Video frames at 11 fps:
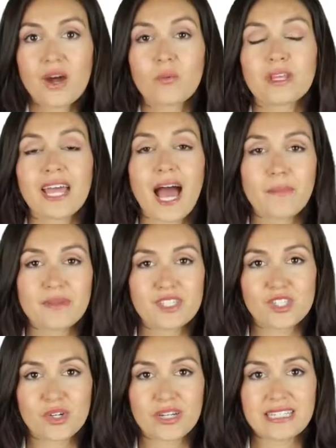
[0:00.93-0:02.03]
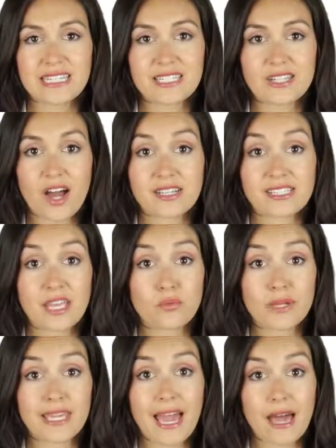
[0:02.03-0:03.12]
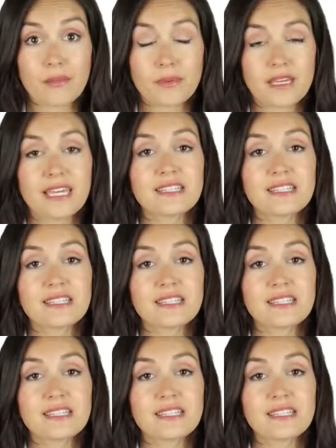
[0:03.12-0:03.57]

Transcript: What happens during detox and rehab